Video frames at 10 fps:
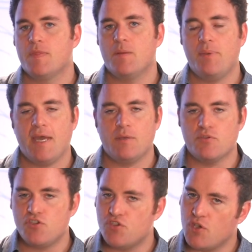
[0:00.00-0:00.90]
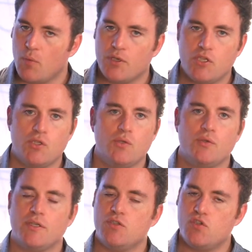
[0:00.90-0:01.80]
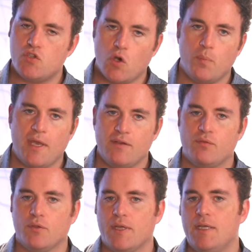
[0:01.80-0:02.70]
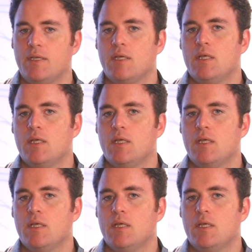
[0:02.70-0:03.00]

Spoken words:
The pain was so acute and so painful that